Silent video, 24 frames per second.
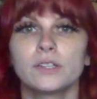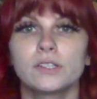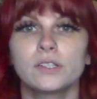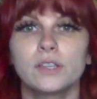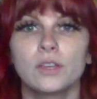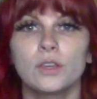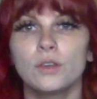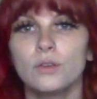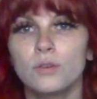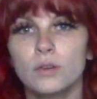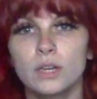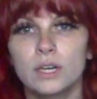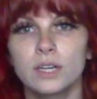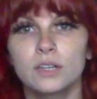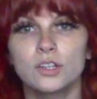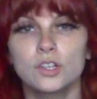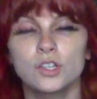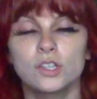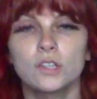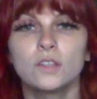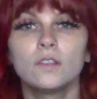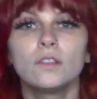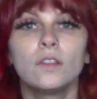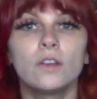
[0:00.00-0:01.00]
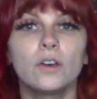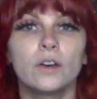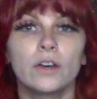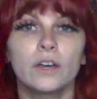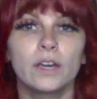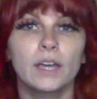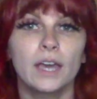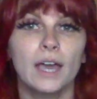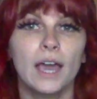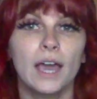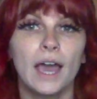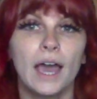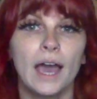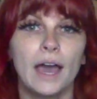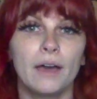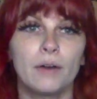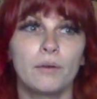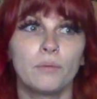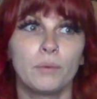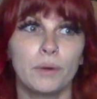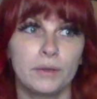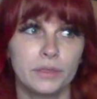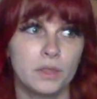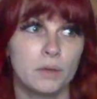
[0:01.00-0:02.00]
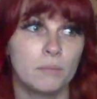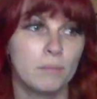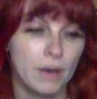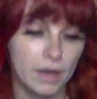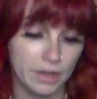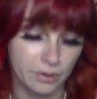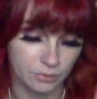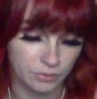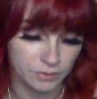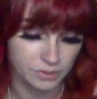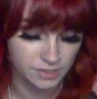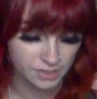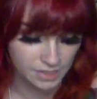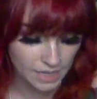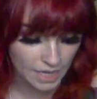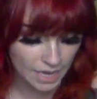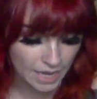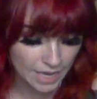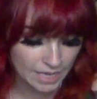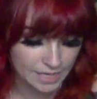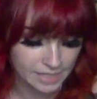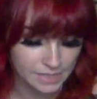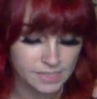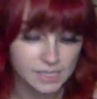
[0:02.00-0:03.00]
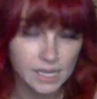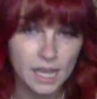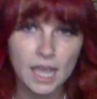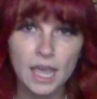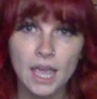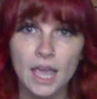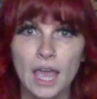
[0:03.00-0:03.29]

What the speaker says: So you can just look at what the bottle says